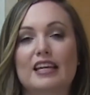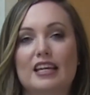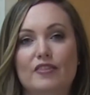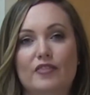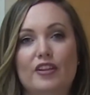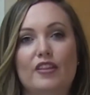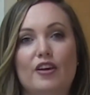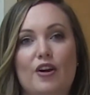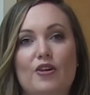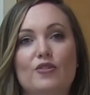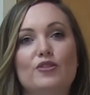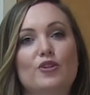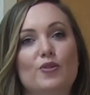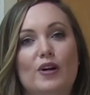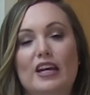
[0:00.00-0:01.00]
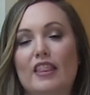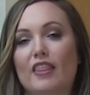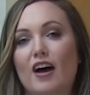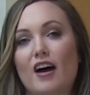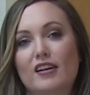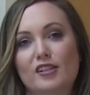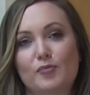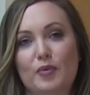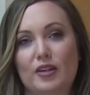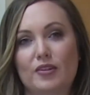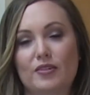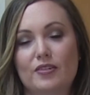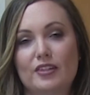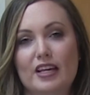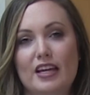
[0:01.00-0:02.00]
even though you are in the hospital.